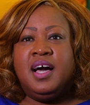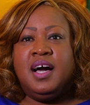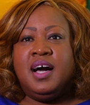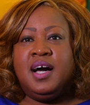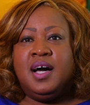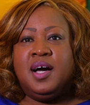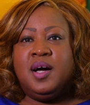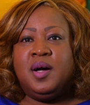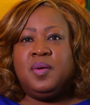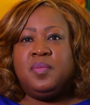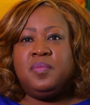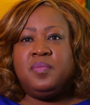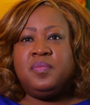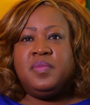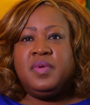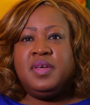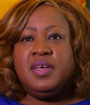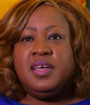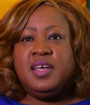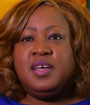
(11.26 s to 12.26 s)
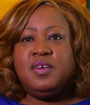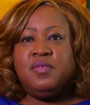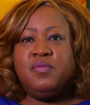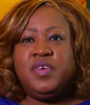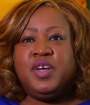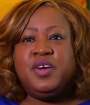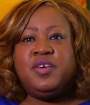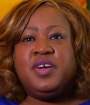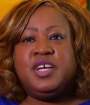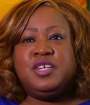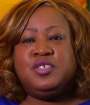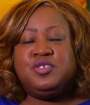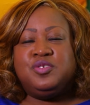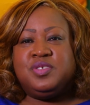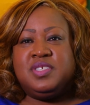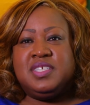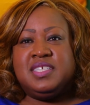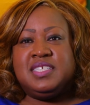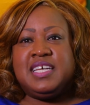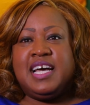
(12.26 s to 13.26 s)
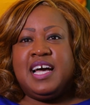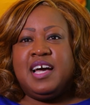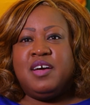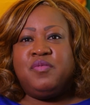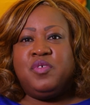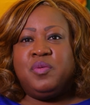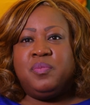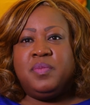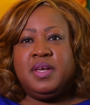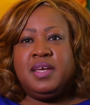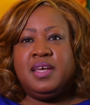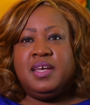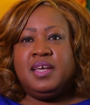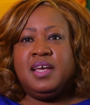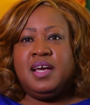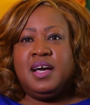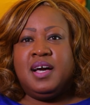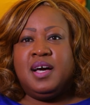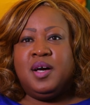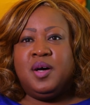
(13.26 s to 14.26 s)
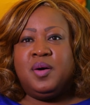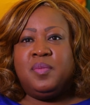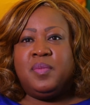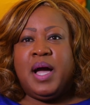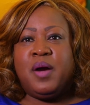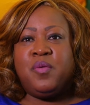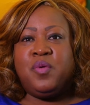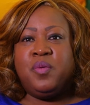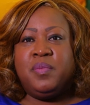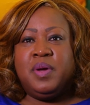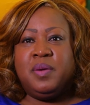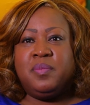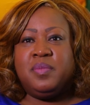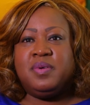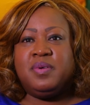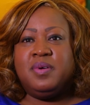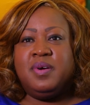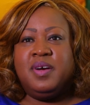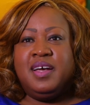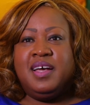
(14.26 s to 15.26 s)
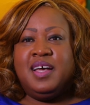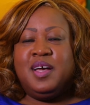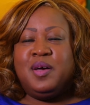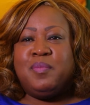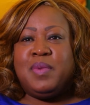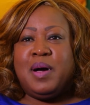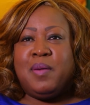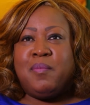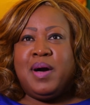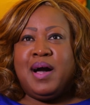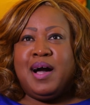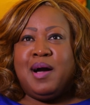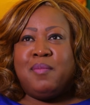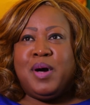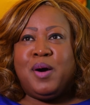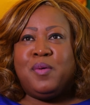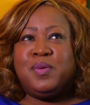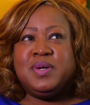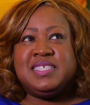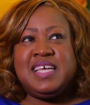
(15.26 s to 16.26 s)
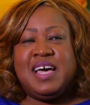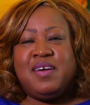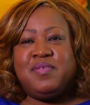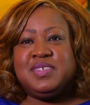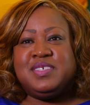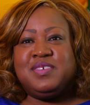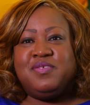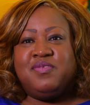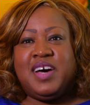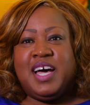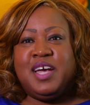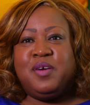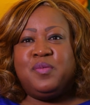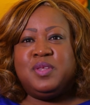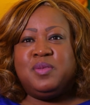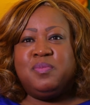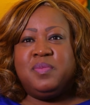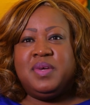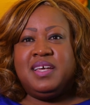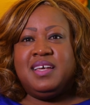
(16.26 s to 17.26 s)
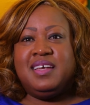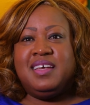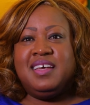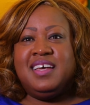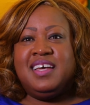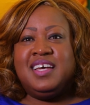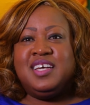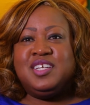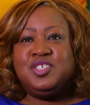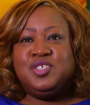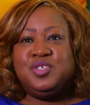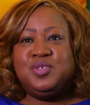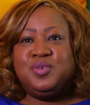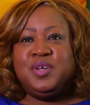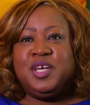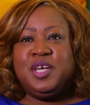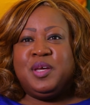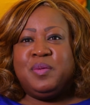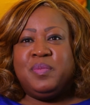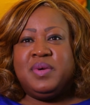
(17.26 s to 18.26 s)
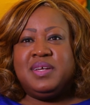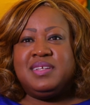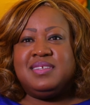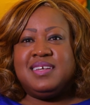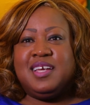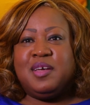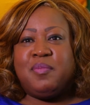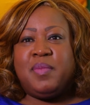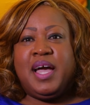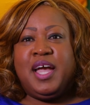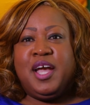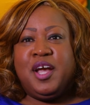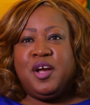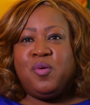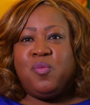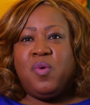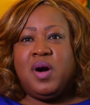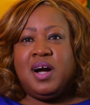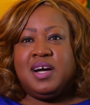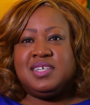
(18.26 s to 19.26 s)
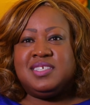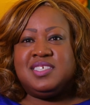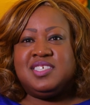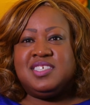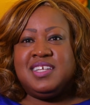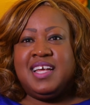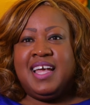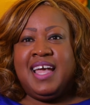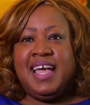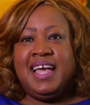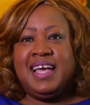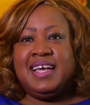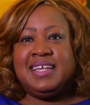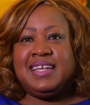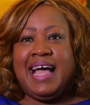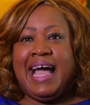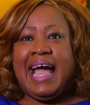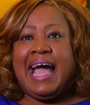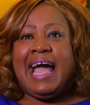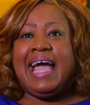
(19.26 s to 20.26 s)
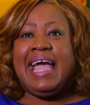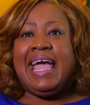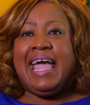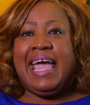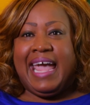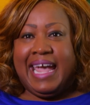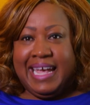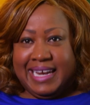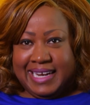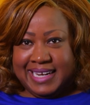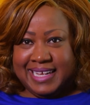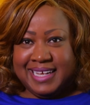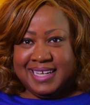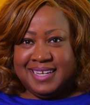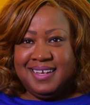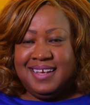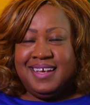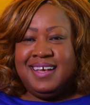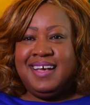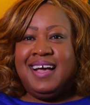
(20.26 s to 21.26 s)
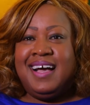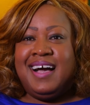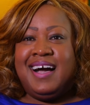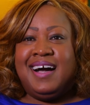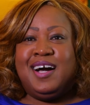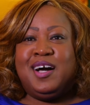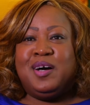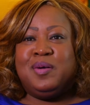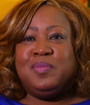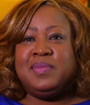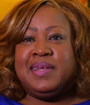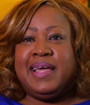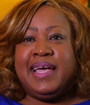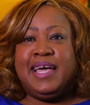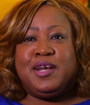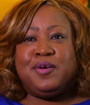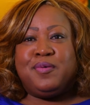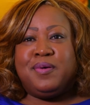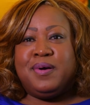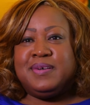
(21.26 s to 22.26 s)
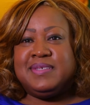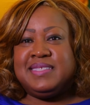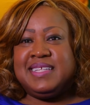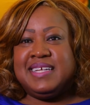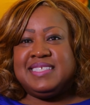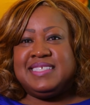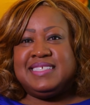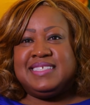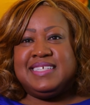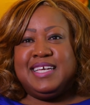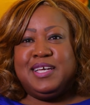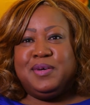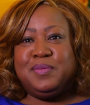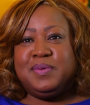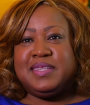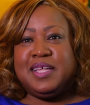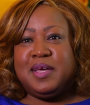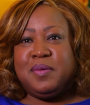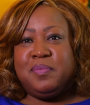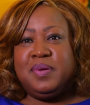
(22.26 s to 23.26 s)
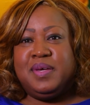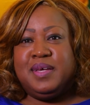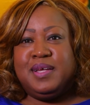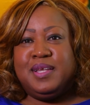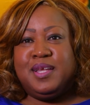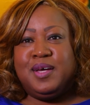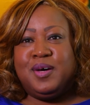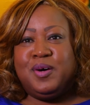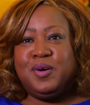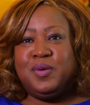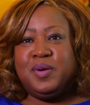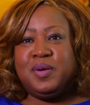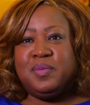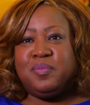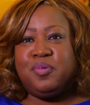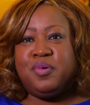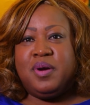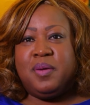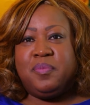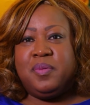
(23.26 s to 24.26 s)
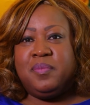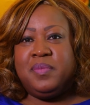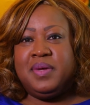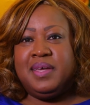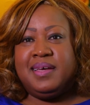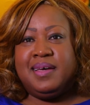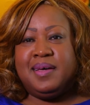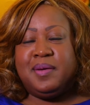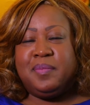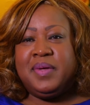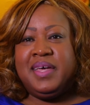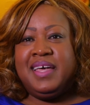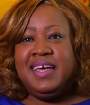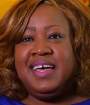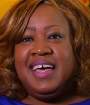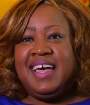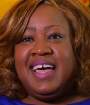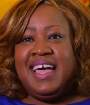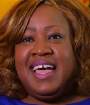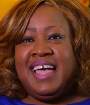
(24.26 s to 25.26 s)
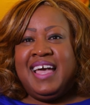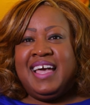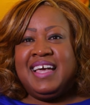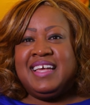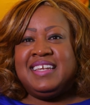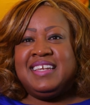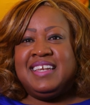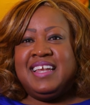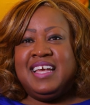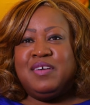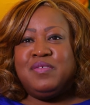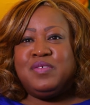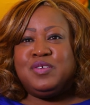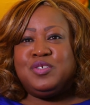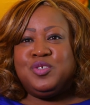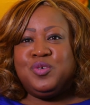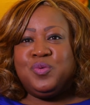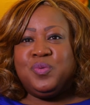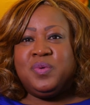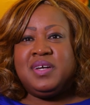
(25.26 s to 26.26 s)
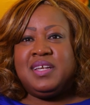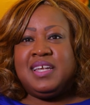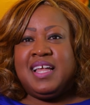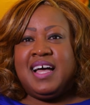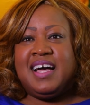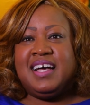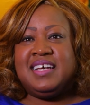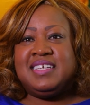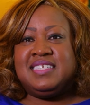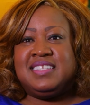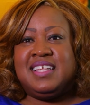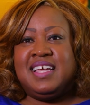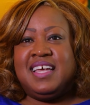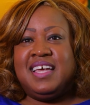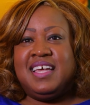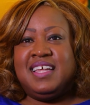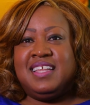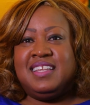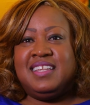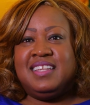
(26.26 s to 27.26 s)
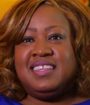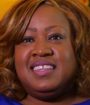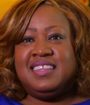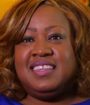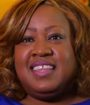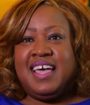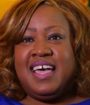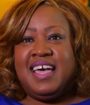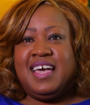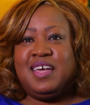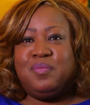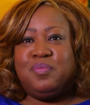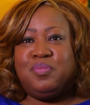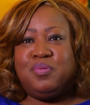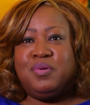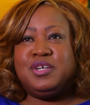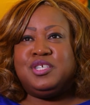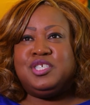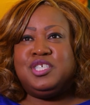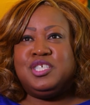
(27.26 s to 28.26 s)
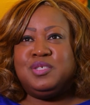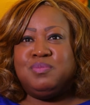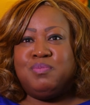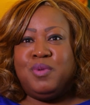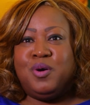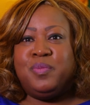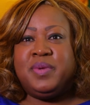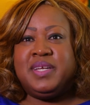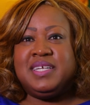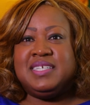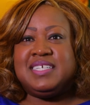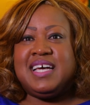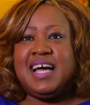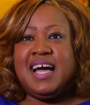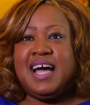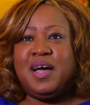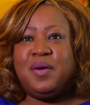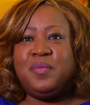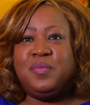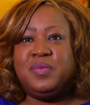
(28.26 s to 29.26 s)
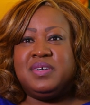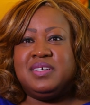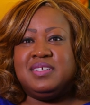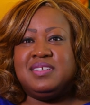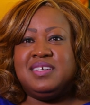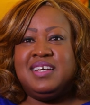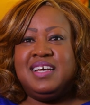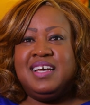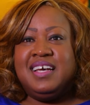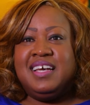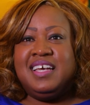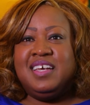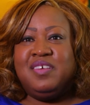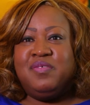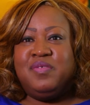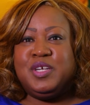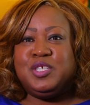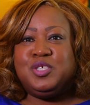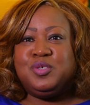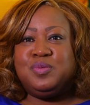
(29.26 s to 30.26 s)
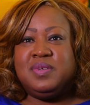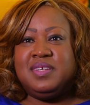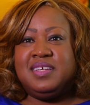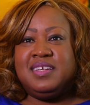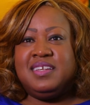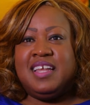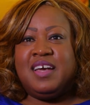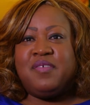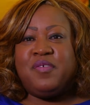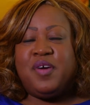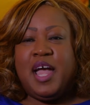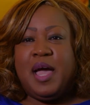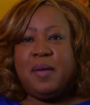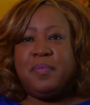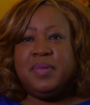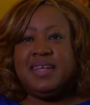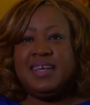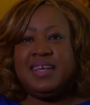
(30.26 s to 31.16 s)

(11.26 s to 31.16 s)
Um, Very interesting time for me. I remember my mom always having to fight with me to get my hair washed, and I hated it. Laying across that sink with that pillow and prepping me up, and never to realize that that precious moment in time would eventually never happen